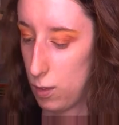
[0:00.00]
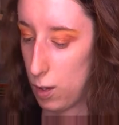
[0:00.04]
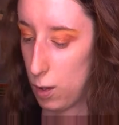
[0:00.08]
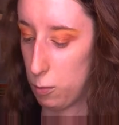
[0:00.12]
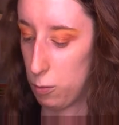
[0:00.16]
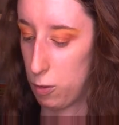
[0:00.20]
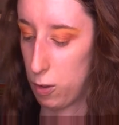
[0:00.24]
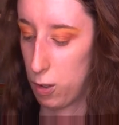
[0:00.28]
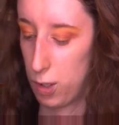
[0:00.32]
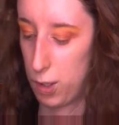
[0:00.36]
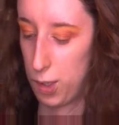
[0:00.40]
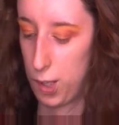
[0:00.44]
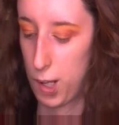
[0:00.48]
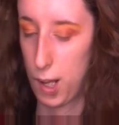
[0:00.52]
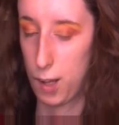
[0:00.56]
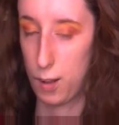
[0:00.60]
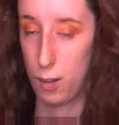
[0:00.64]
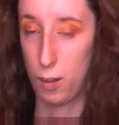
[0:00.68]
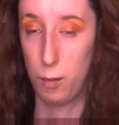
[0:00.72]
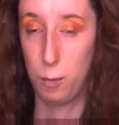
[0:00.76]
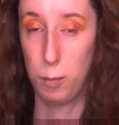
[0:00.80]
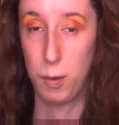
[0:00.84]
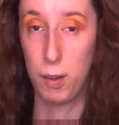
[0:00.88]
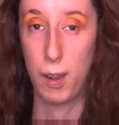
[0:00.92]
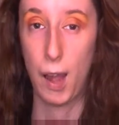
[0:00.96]
I'm going to take
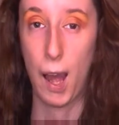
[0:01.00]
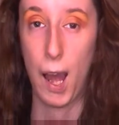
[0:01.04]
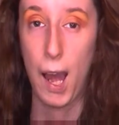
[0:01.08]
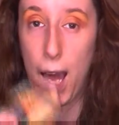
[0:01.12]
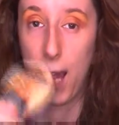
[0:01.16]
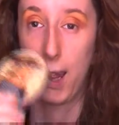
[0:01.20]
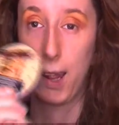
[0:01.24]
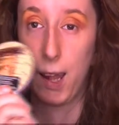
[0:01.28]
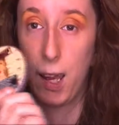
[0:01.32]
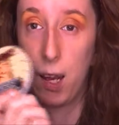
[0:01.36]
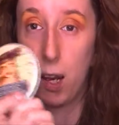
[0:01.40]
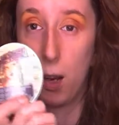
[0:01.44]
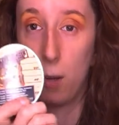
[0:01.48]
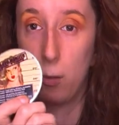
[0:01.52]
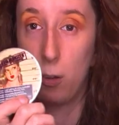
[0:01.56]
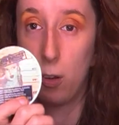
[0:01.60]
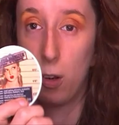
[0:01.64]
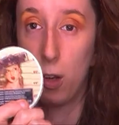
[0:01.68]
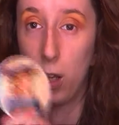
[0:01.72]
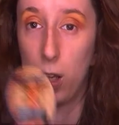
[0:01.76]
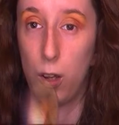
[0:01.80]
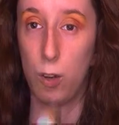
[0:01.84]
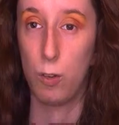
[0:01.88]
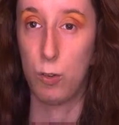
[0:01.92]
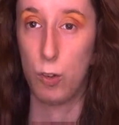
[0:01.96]
a little bit of the highlight I'm
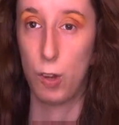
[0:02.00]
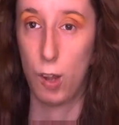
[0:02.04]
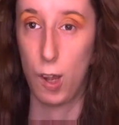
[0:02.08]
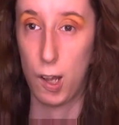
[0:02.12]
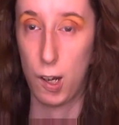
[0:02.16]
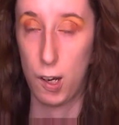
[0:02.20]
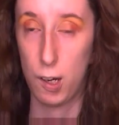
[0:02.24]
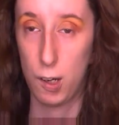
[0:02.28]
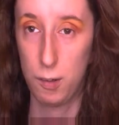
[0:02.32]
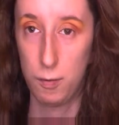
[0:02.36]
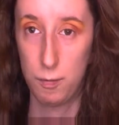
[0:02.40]
going to use later.